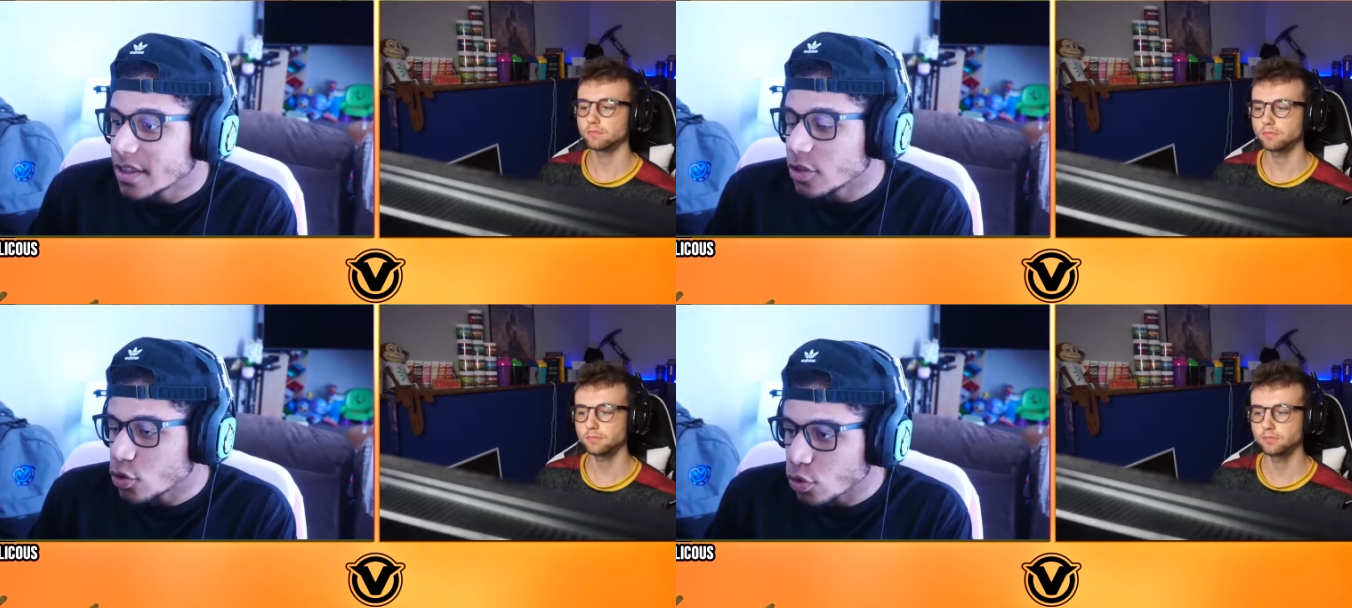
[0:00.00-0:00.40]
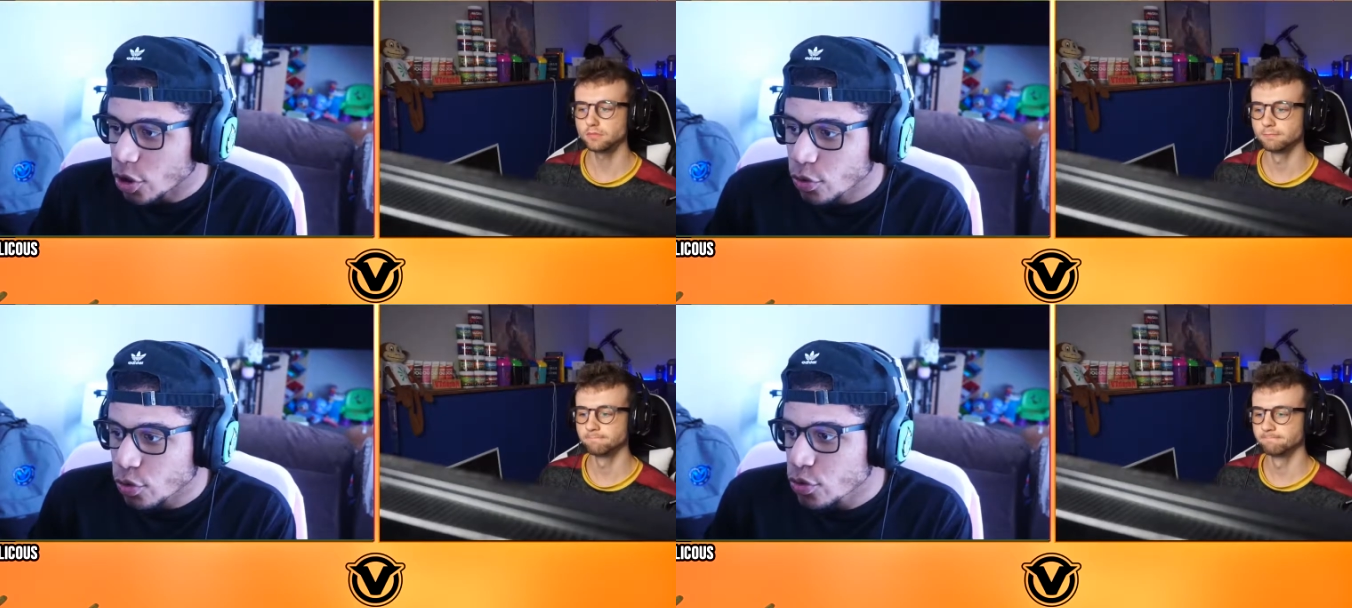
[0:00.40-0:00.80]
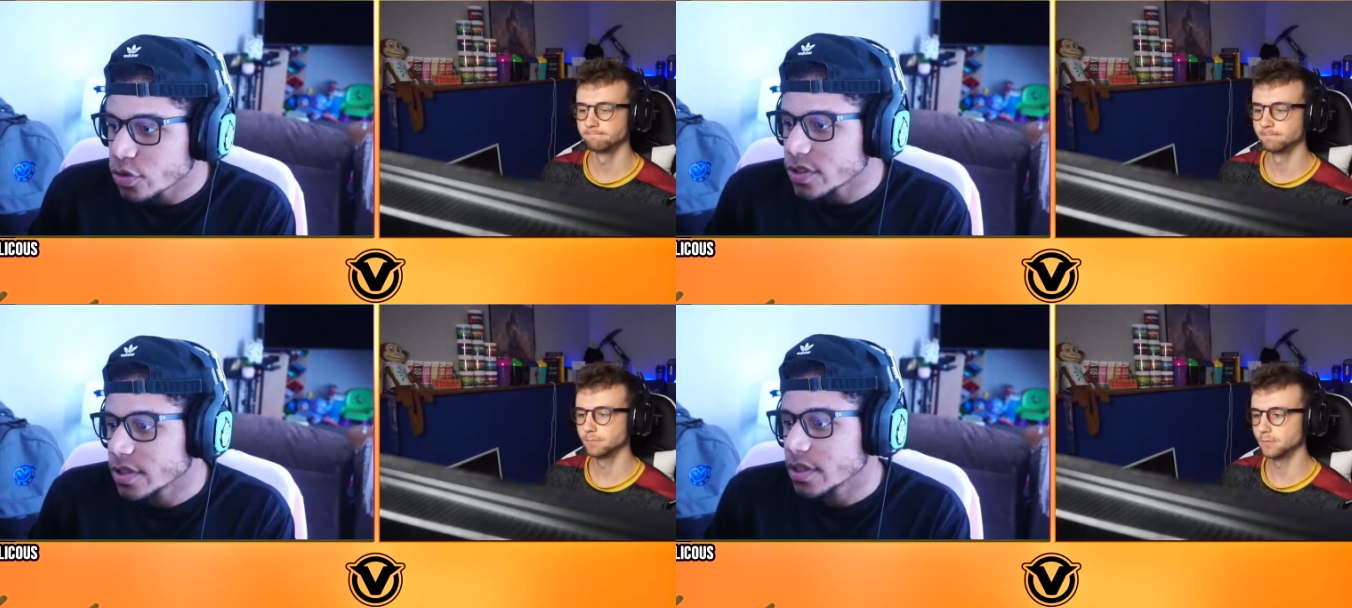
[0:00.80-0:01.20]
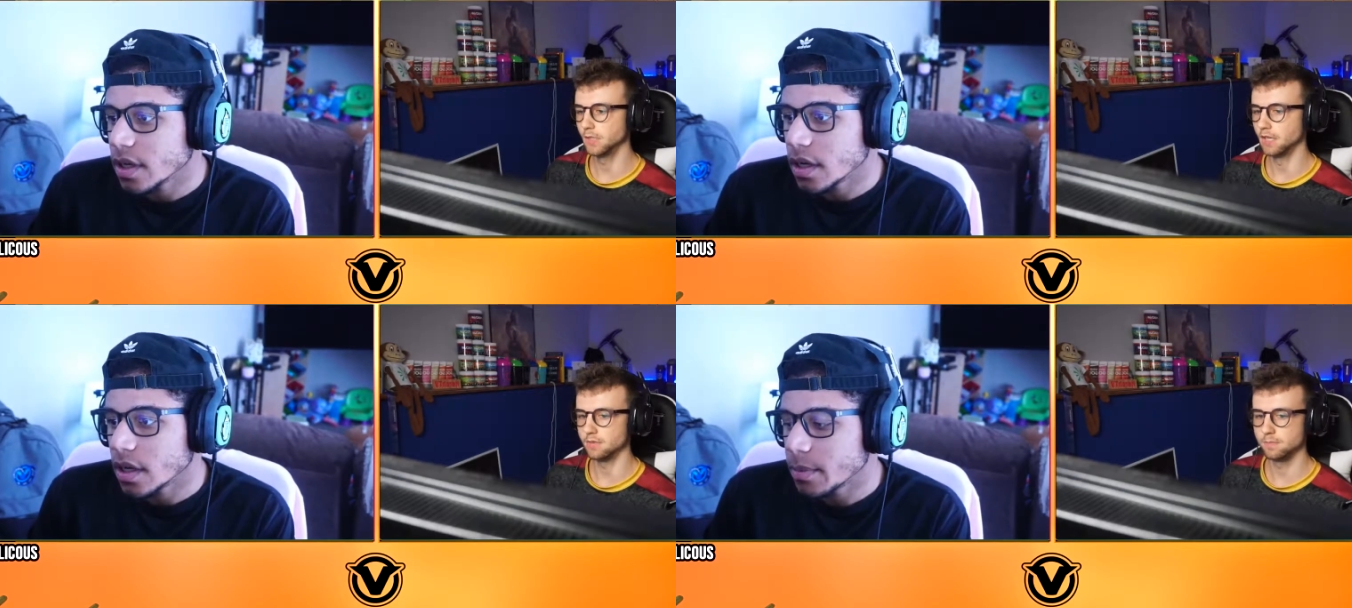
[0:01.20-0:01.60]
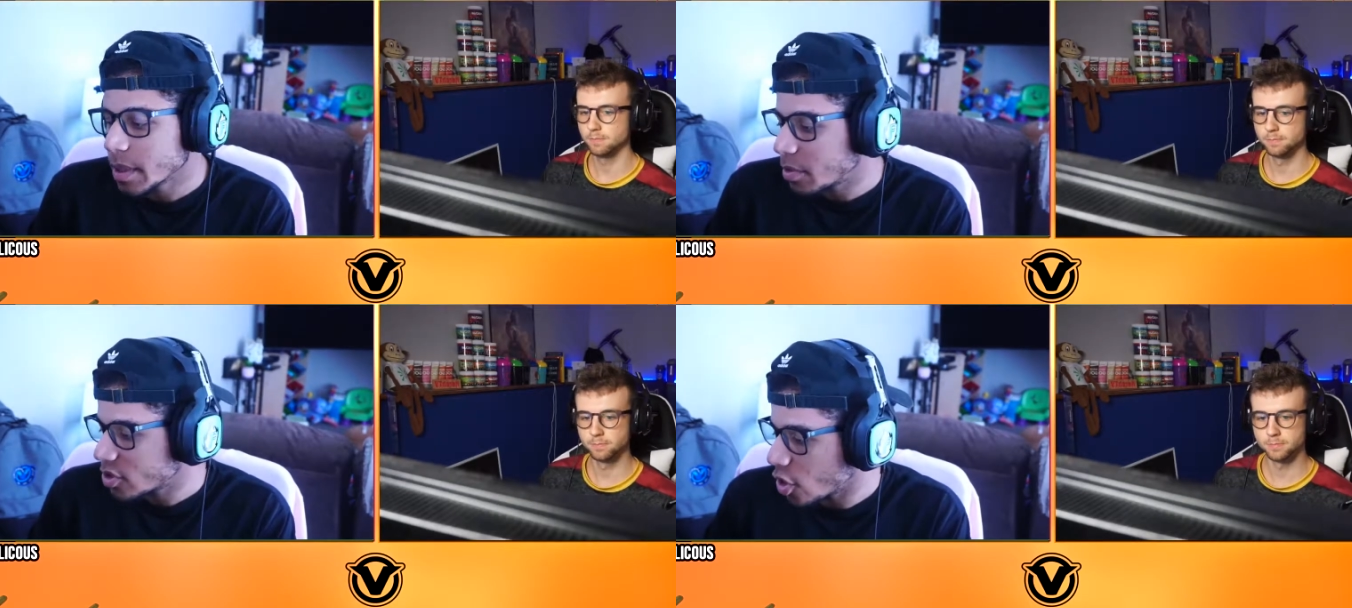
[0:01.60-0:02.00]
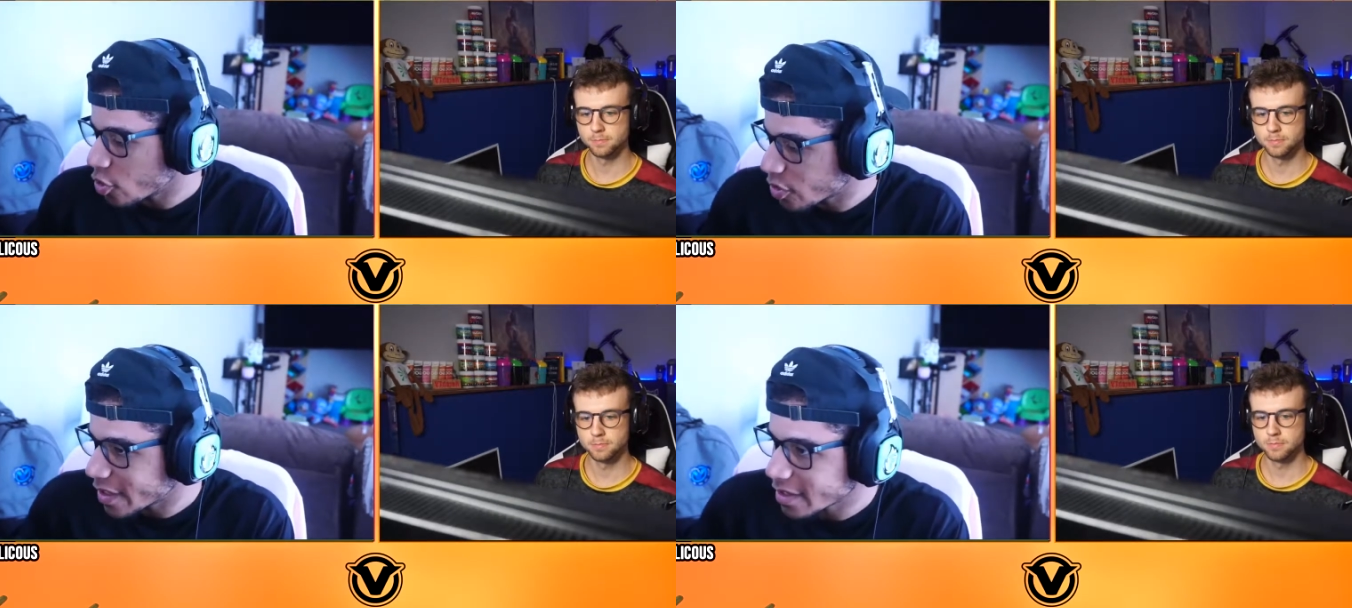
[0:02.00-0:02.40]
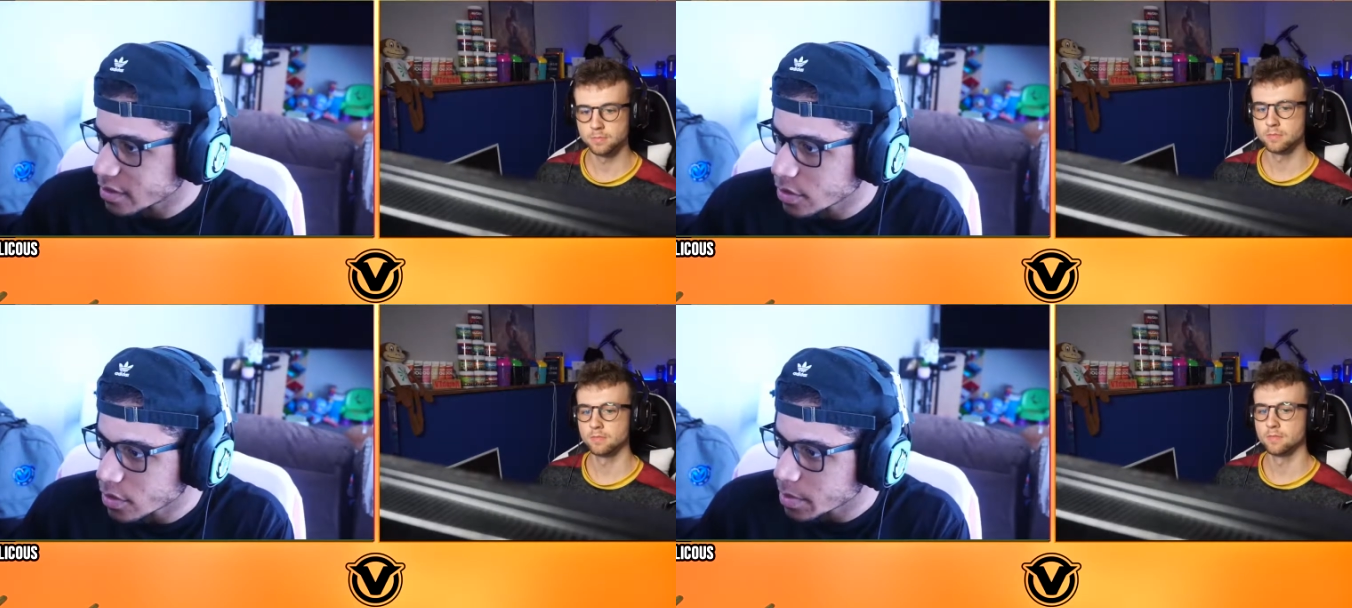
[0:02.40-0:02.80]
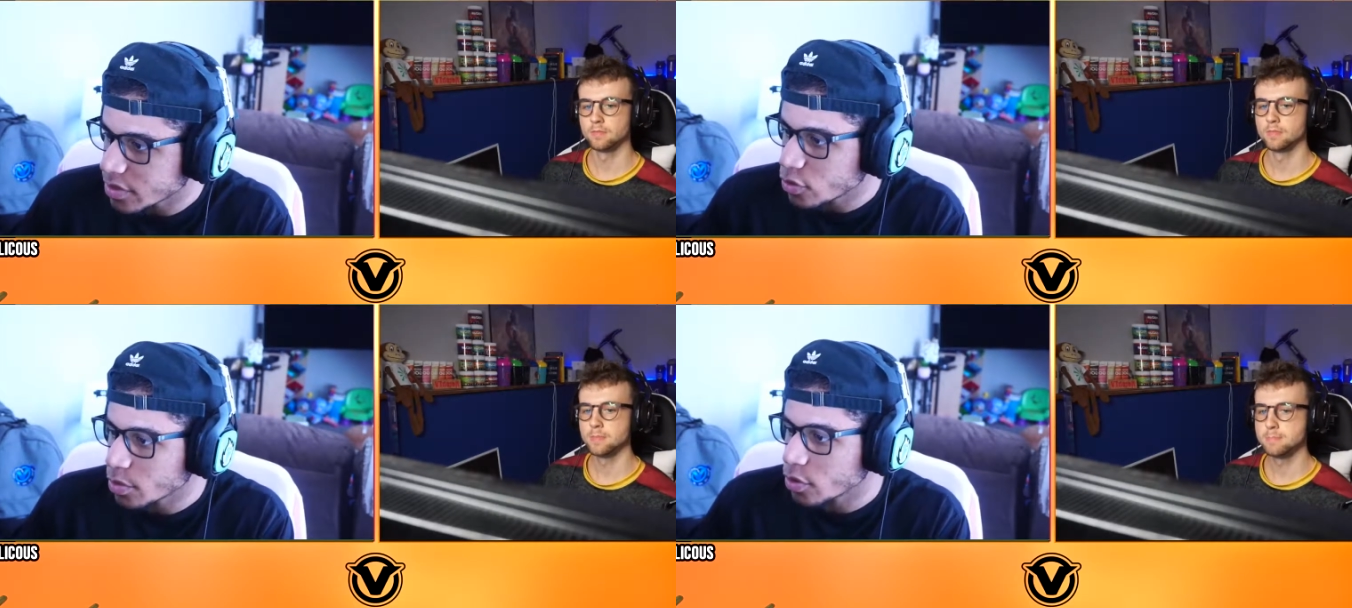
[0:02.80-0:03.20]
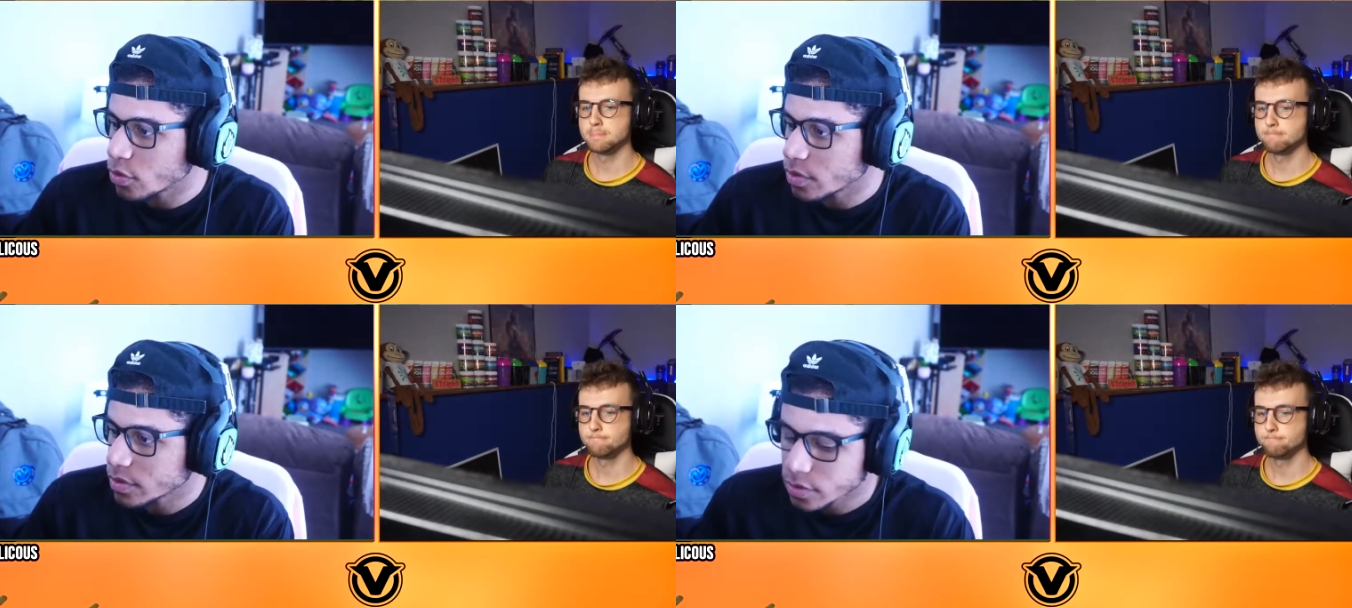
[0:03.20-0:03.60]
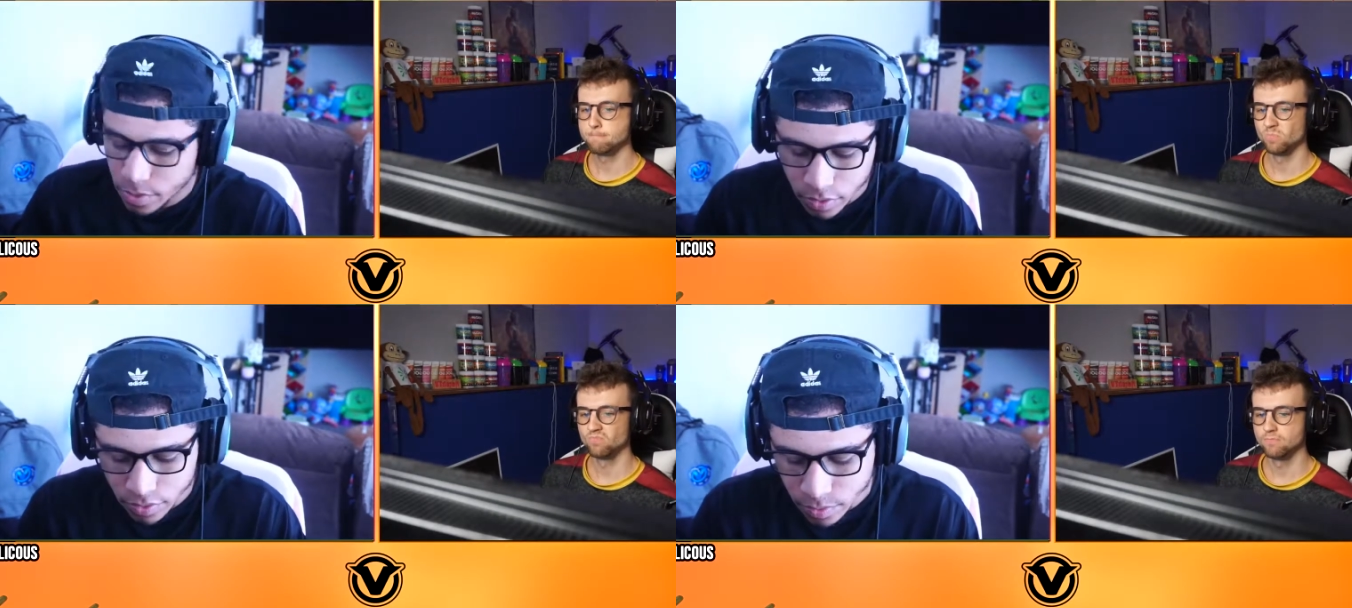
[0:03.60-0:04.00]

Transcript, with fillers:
Speaker 1: new recruit, yeah. um, and a bunch of other things. So it'll be super cool, super cool, super